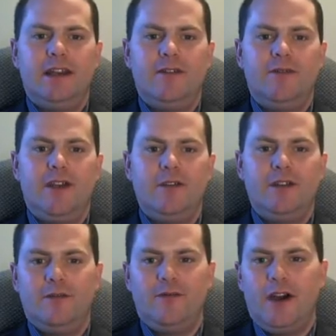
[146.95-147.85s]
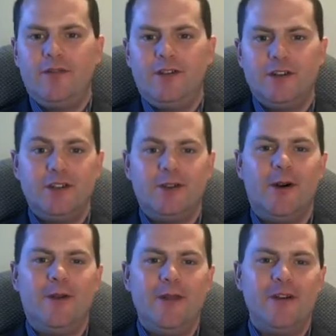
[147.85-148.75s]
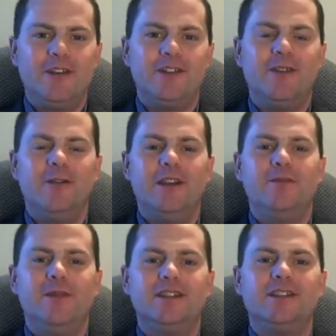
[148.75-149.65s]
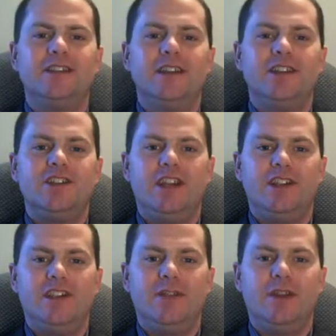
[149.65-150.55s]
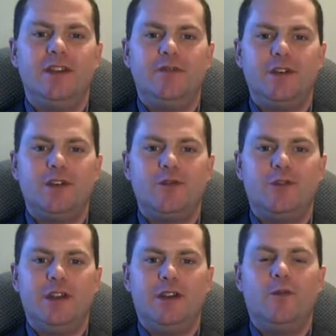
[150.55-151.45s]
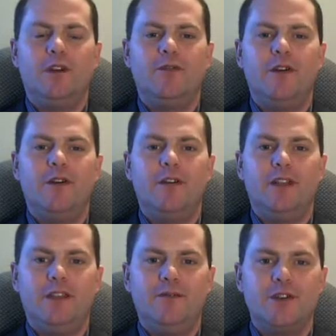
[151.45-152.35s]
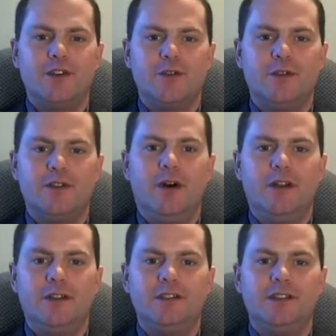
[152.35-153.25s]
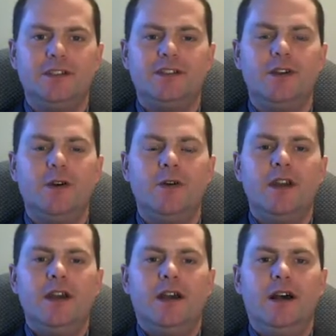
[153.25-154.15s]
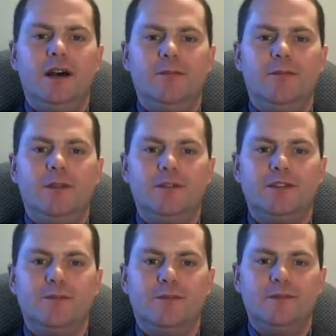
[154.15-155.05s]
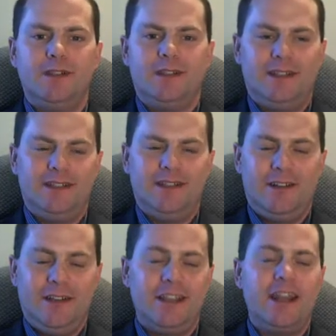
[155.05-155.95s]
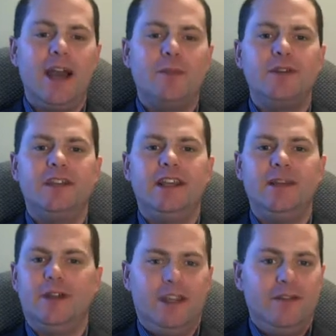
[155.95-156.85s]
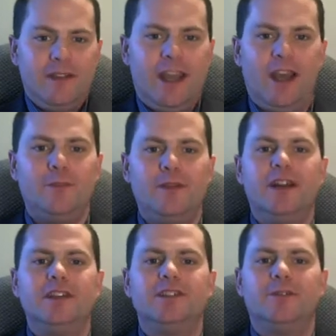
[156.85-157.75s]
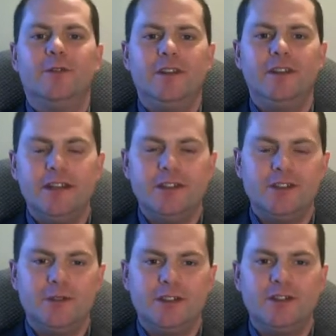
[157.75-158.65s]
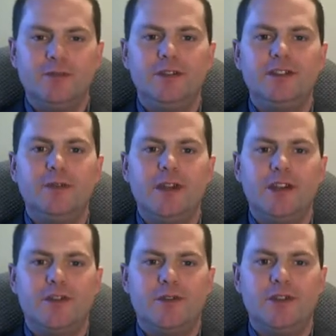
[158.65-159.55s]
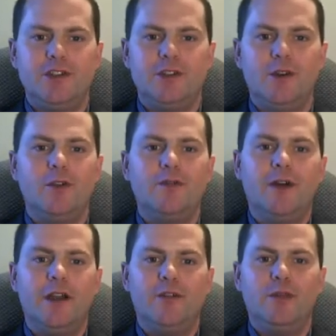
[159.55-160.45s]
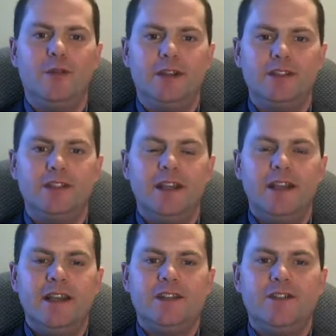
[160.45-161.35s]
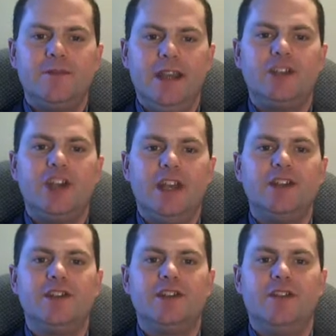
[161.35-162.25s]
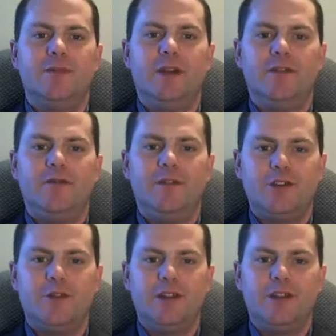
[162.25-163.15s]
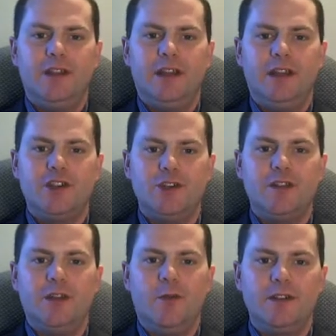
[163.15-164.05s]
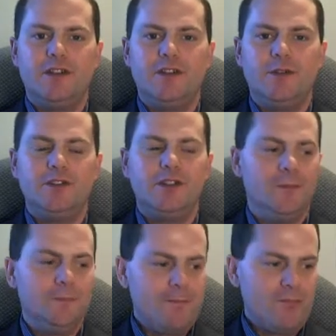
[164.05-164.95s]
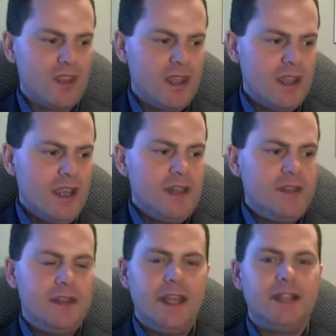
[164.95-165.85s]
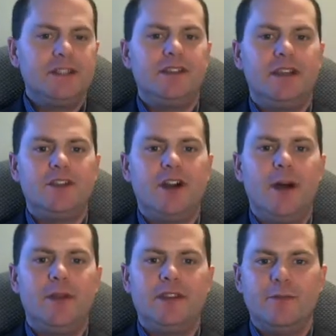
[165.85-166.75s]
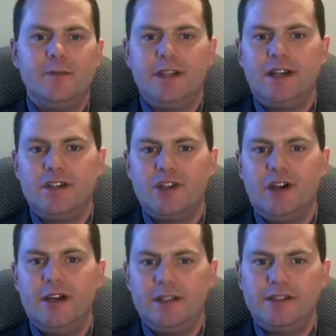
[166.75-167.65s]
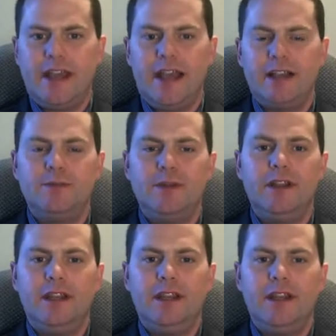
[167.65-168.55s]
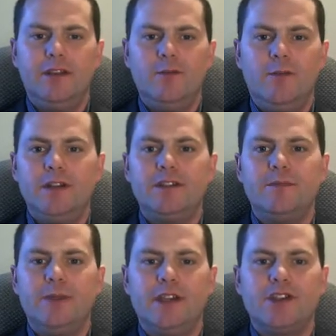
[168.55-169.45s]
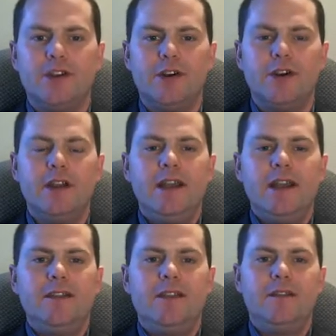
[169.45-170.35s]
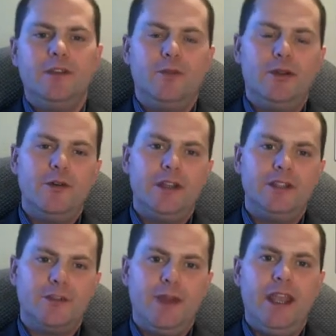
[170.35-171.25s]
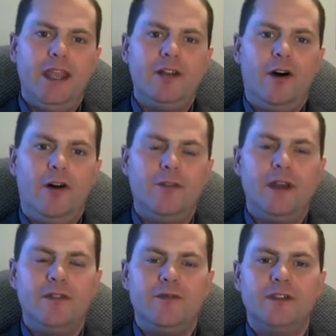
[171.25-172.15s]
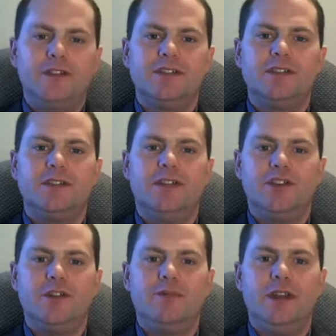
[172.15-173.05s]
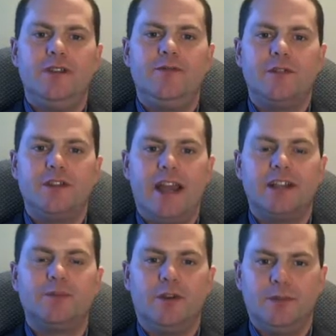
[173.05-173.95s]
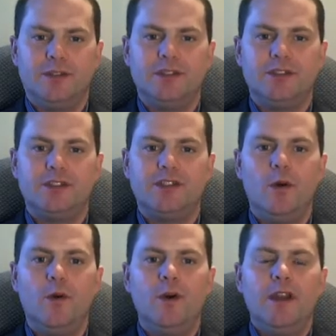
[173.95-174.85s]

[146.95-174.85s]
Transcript: found out 5 years into our marriage that we had missed changing the beneficiary on one of her life insurance policies. So it can happen to anybody. It happened to us, and we're in the industry. So please make sure that you notify your employees to make changes to the beneficiary should they want to do so. The next topic that we touch on is taxability. Now, you want to make sure that the employees are paying all the benefits they should be for tax purposes. So